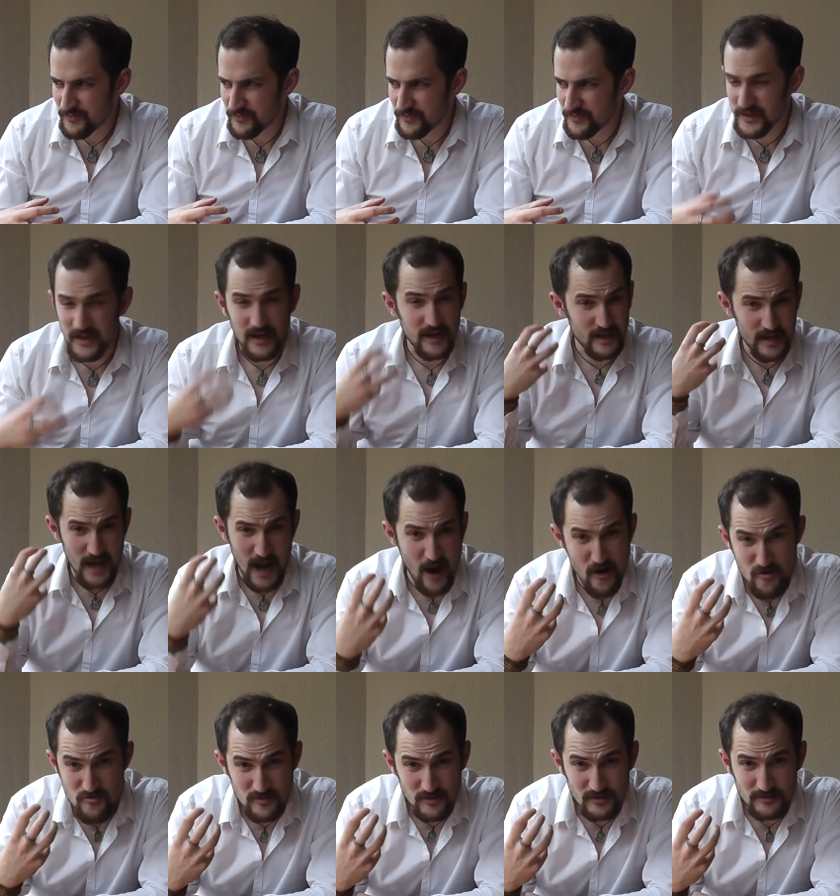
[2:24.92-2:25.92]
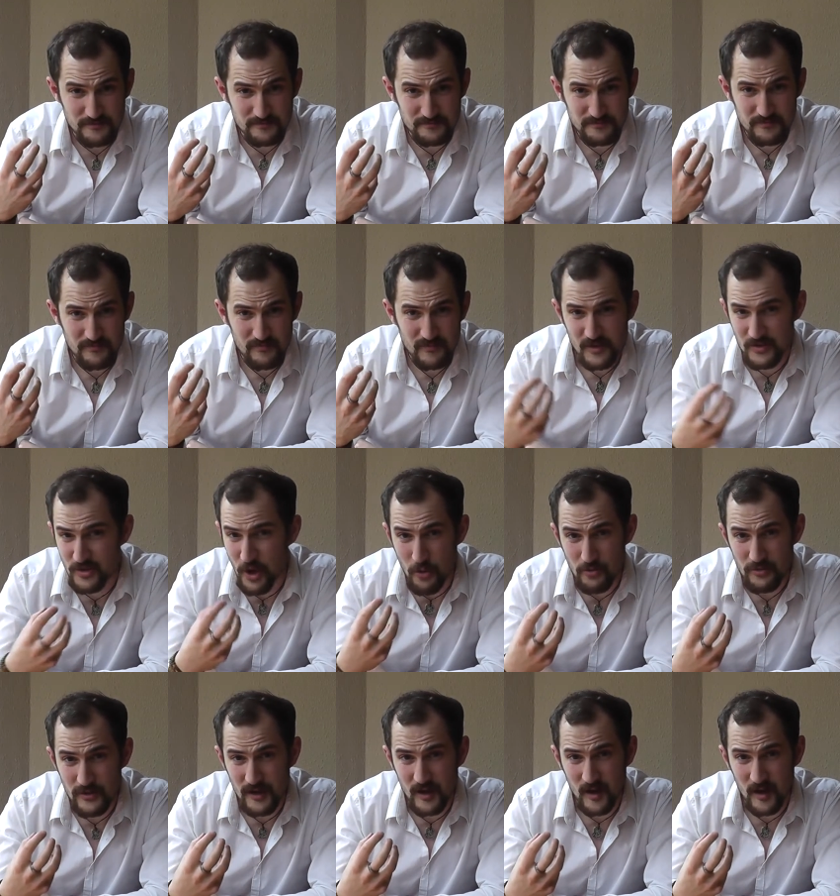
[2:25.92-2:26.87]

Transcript: You get a caramel note that